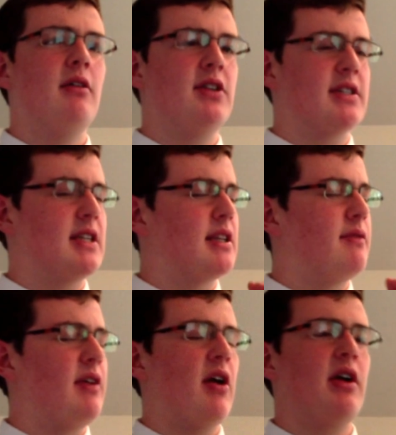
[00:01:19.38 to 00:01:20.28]
just at the
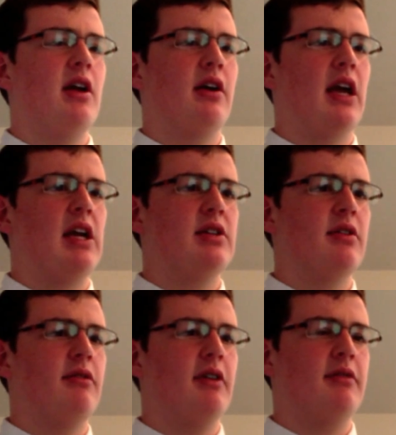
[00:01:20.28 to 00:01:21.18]
very young age
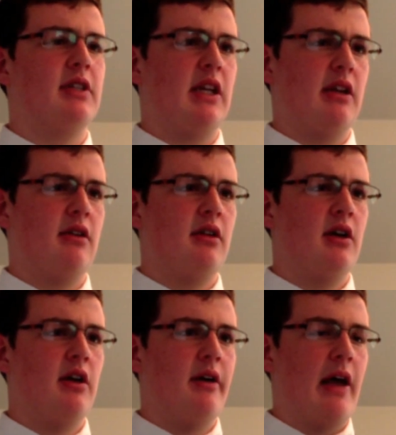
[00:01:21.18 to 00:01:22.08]
of 15.
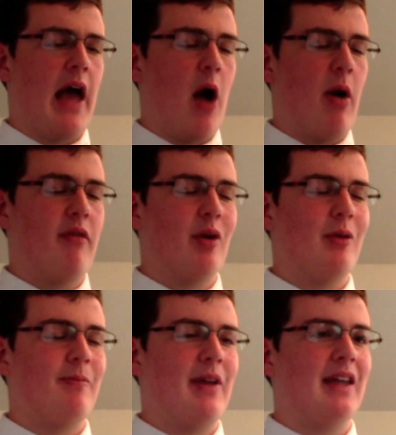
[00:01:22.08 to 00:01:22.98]

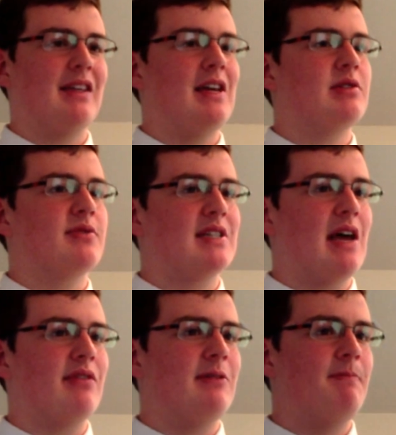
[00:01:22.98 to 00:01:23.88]
However, at the age of
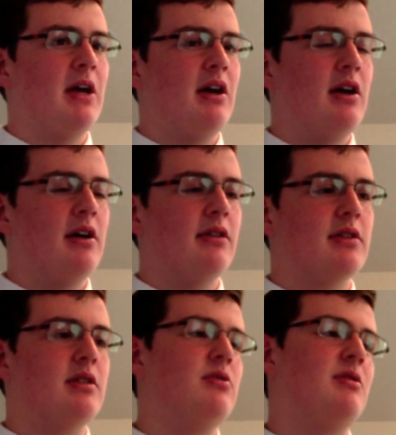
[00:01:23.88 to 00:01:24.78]
7, the
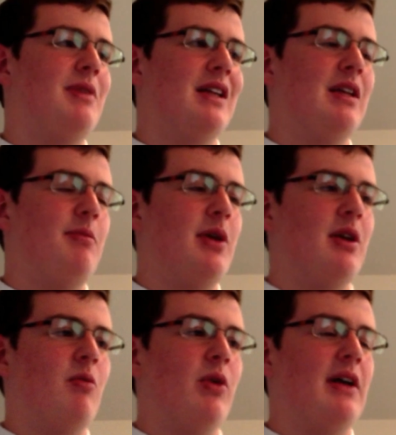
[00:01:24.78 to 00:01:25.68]
soon-to-be
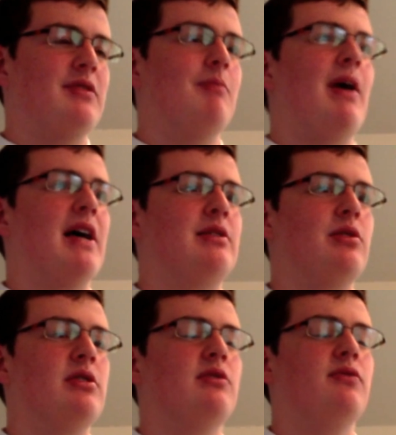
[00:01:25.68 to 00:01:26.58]
Olympian would have to
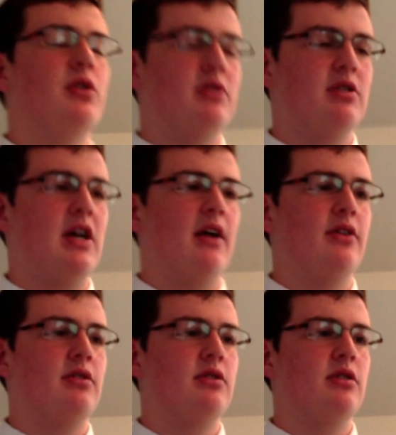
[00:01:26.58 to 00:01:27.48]
master his first
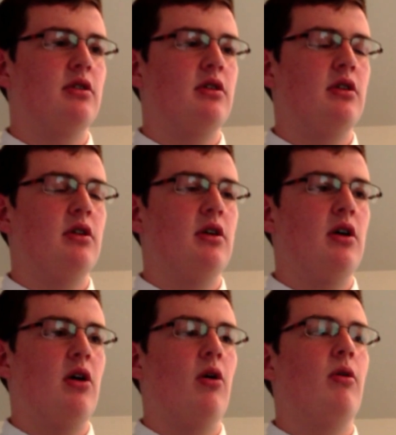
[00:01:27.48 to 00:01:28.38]
challenge,
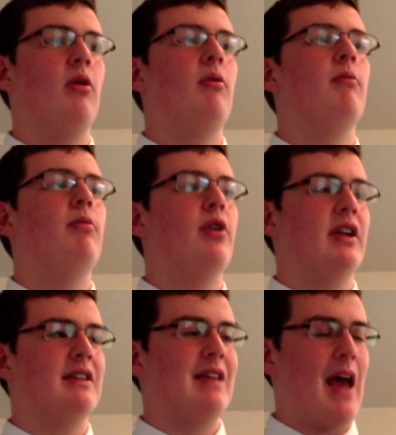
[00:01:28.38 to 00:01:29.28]

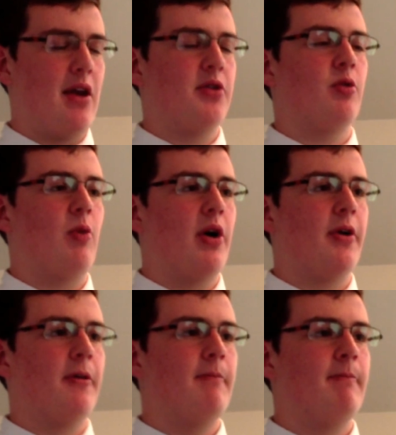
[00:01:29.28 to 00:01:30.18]
putting his head underwater.